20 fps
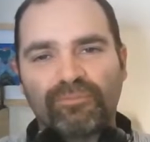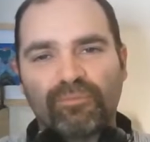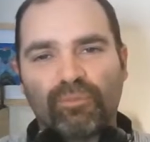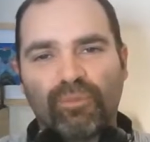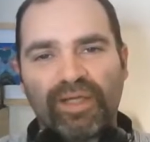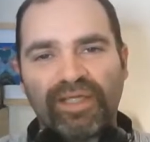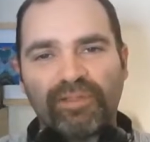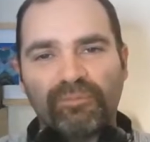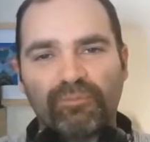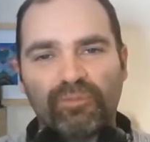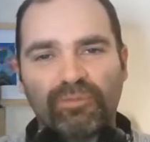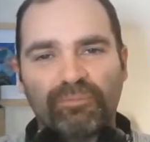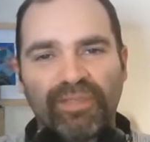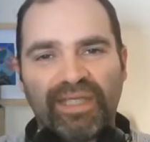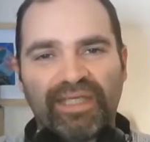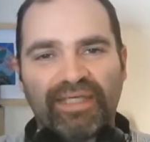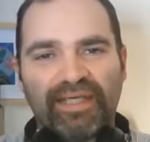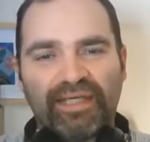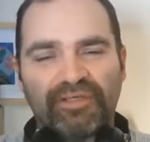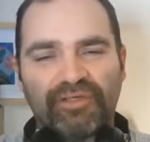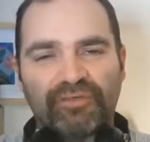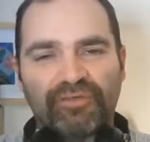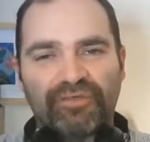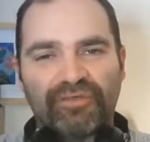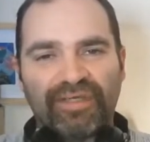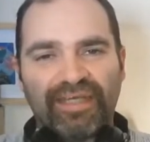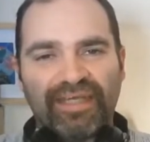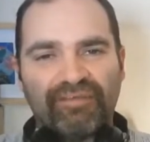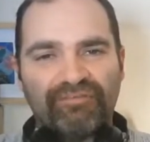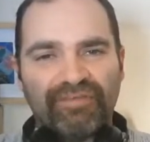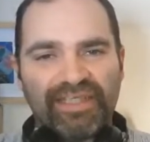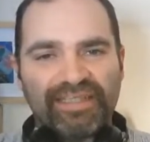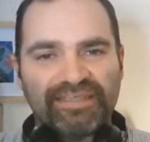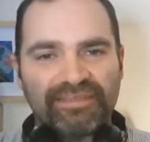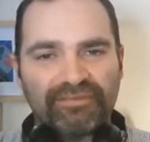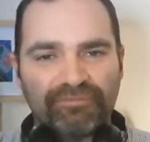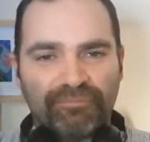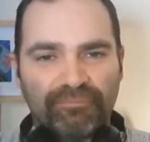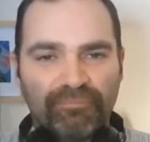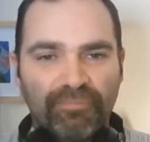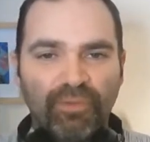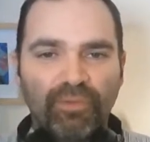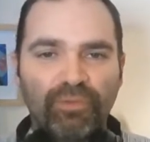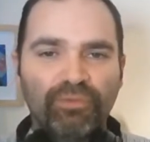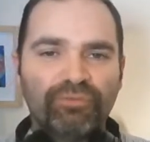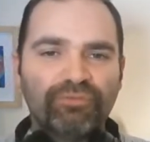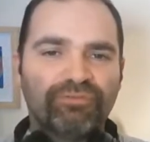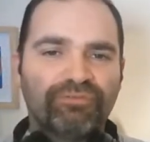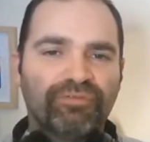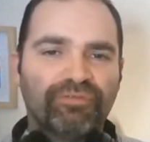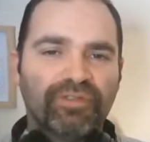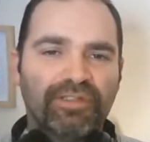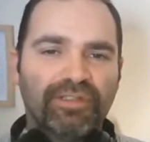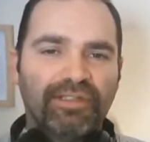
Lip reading: white will make another evasive move,